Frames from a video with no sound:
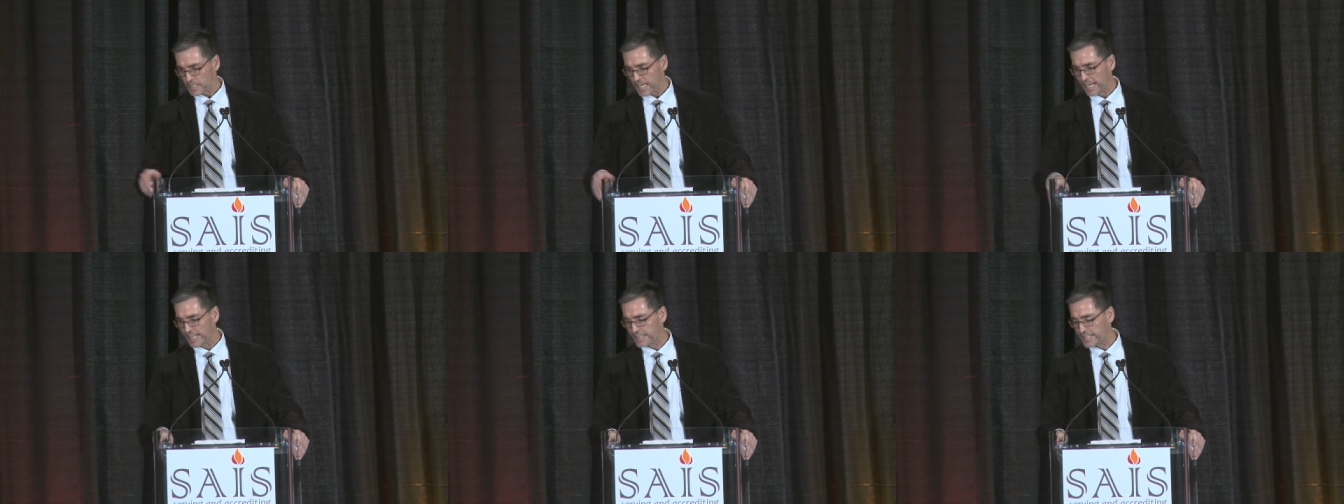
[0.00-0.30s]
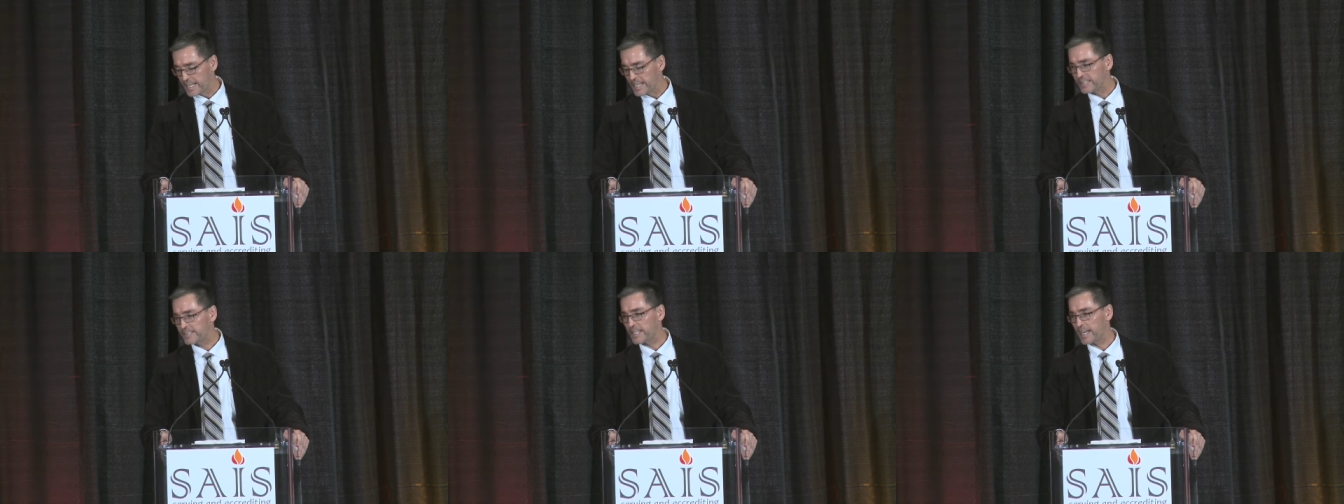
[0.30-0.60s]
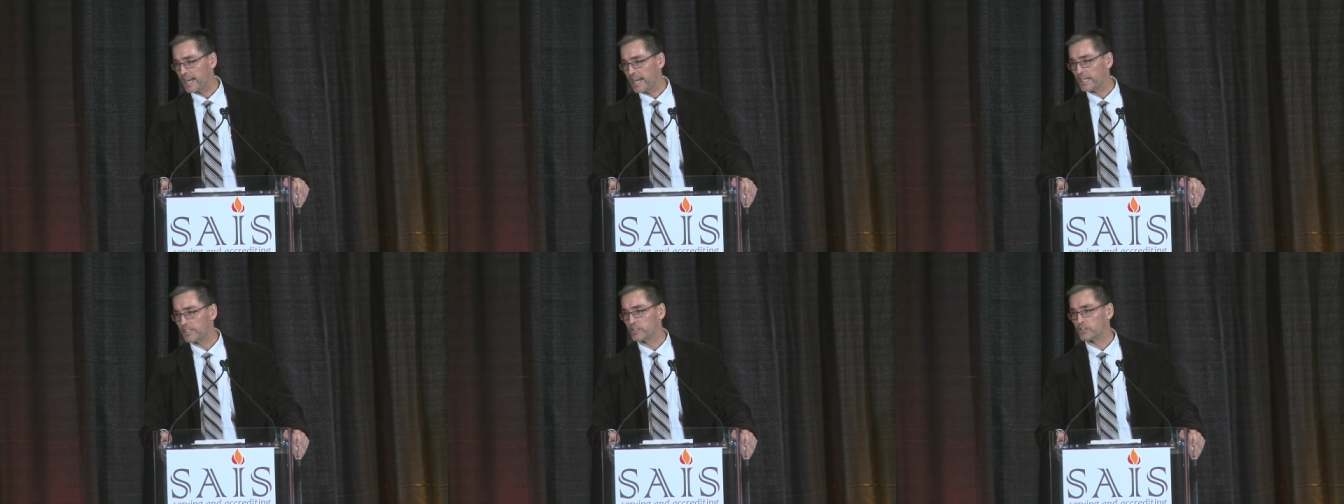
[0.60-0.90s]
I tend
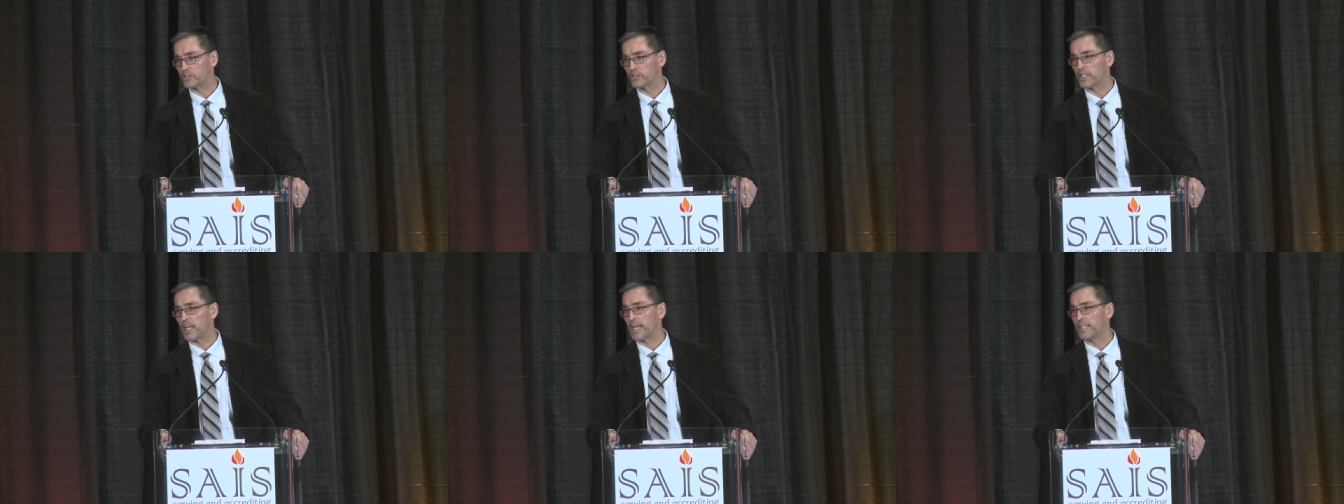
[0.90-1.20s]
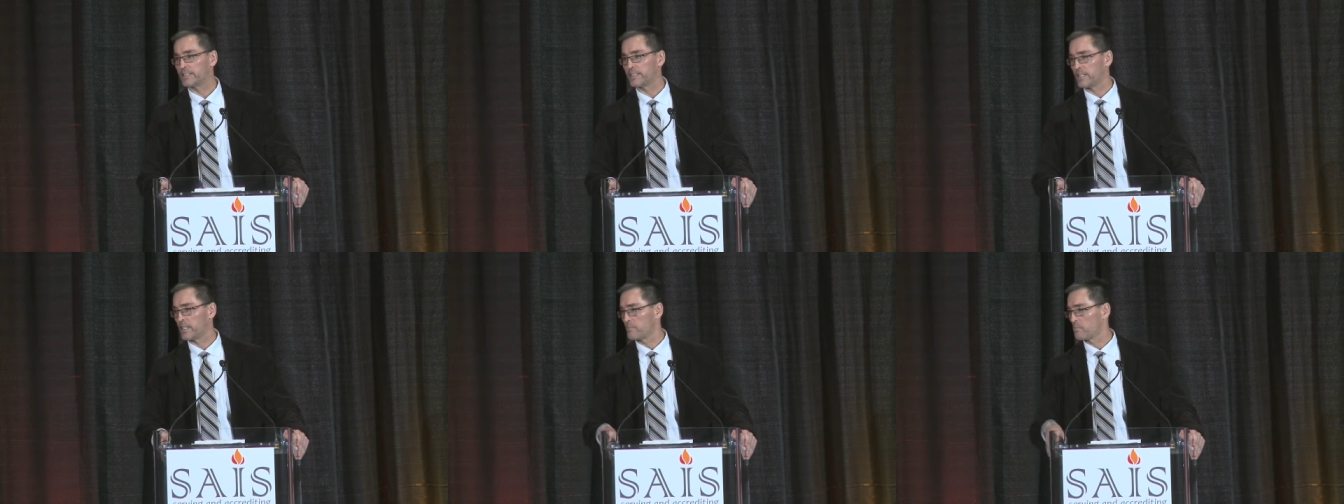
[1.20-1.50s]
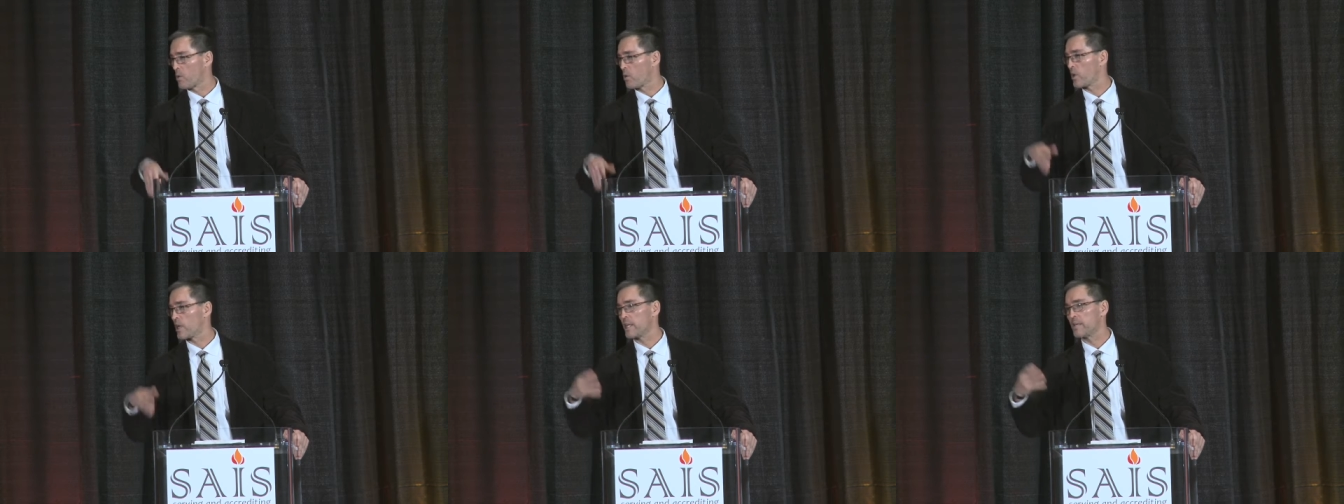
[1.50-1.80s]
to exercise in the
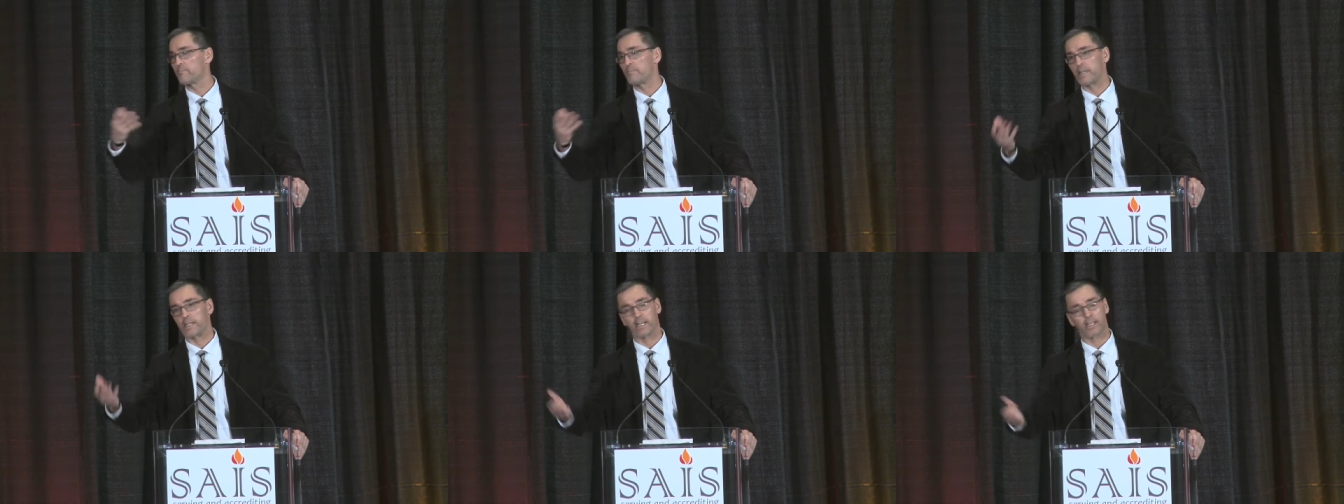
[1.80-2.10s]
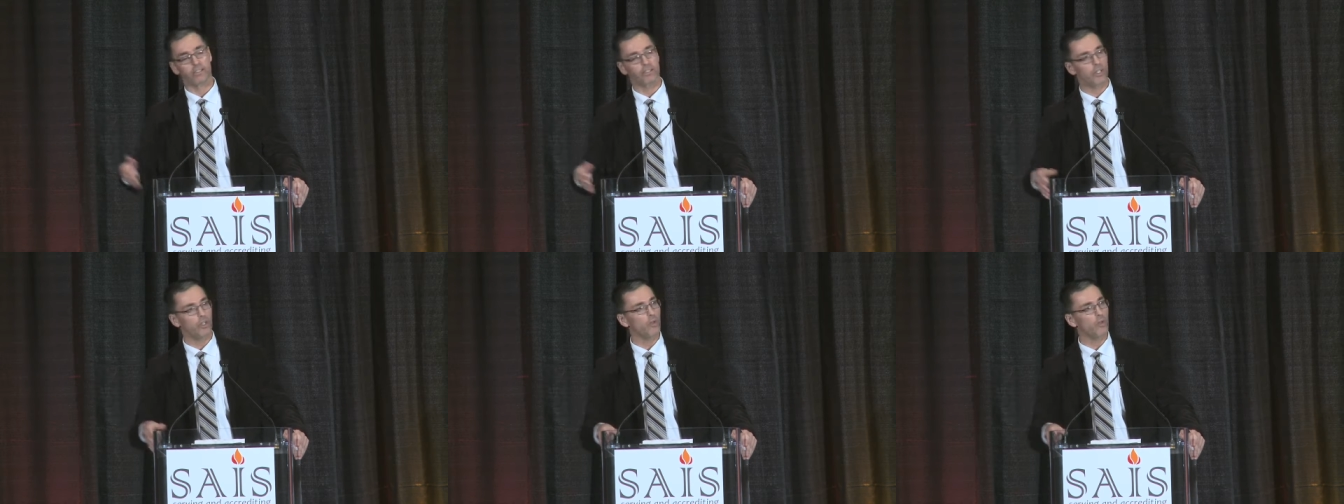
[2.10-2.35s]
morning because